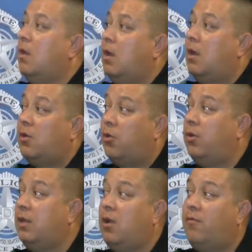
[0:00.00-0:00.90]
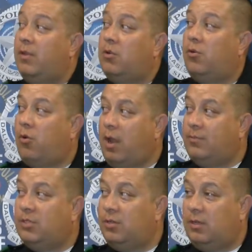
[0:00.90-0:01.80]
Uh, currently, our vehicle
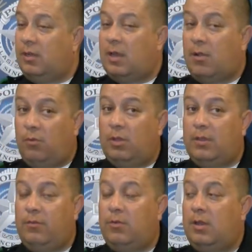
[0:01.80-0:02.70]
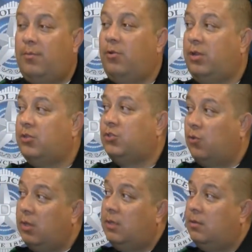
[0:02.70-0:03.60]
crimes unit, and I will give you a number here
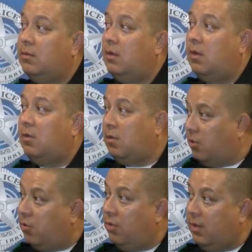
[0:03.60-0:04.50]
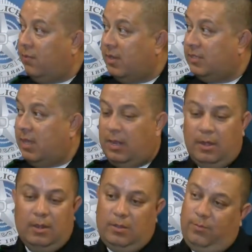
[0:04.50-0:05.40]
shortly, uh, are currently
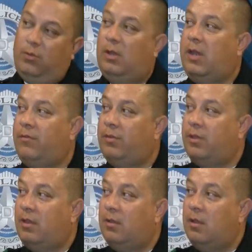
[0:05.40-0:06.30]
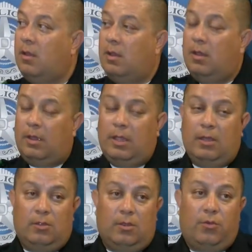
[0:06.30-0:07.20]
investigating it. They're pulling everything.
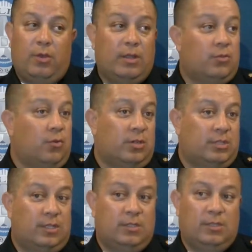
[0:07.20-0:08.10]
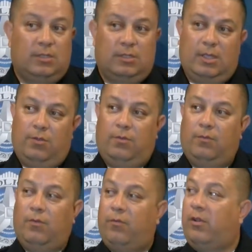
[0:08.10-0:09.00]
Again, a credit to our citizens. They
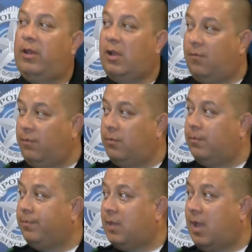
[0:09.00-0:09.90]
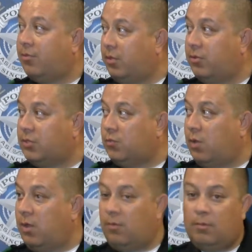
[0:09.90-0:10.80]
were very helpful out there as
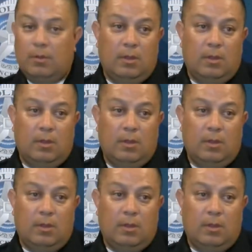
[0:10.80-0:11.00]
well